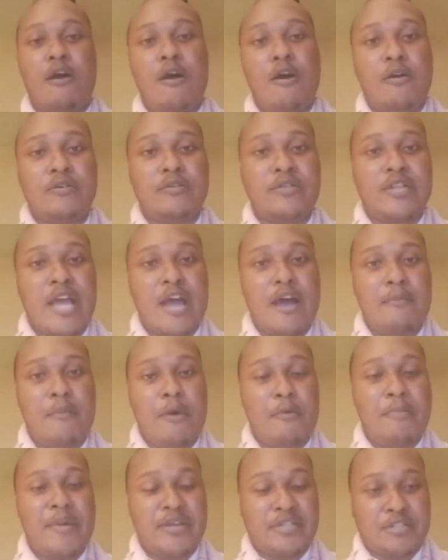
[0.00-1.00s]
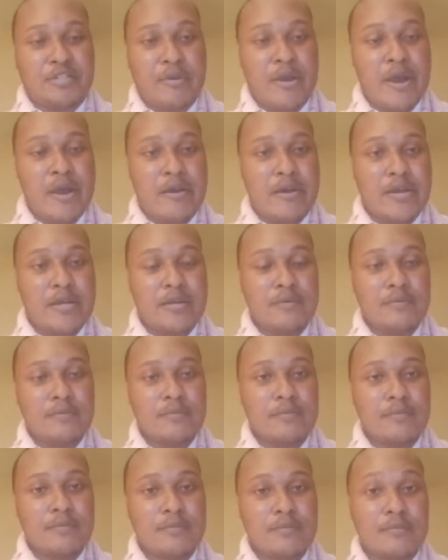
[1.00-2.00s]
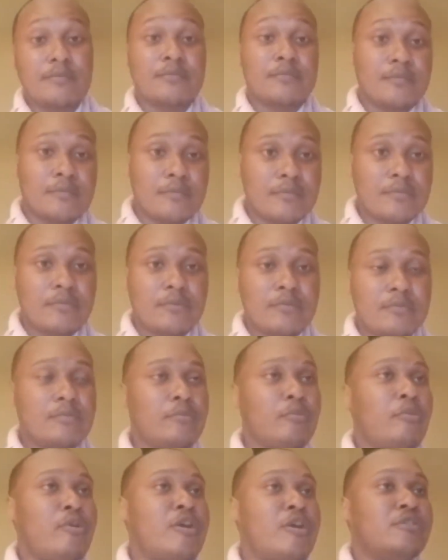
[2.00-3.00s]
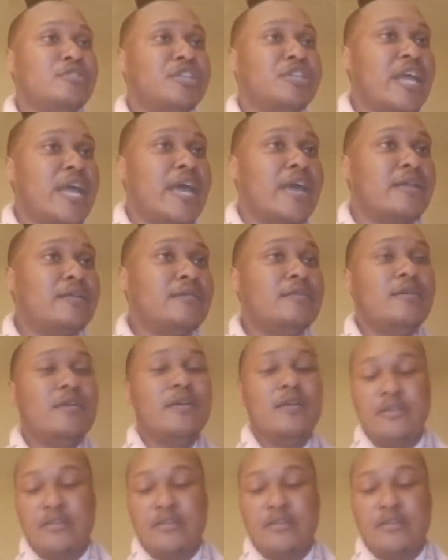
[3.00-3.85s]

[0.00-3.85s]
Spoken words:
whole damn obituary. Real shit.